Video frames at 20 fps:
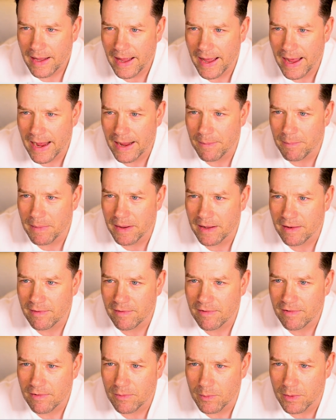
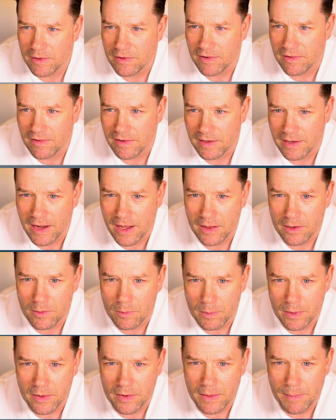Edmonds, which is another
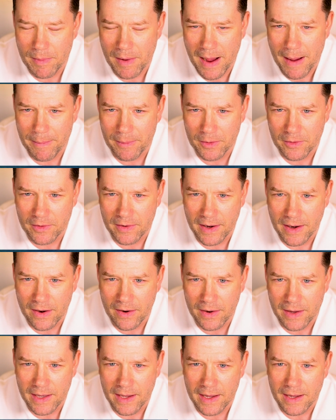really popular
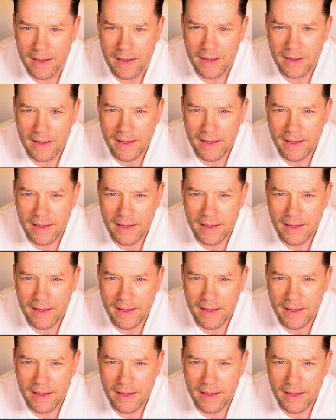area.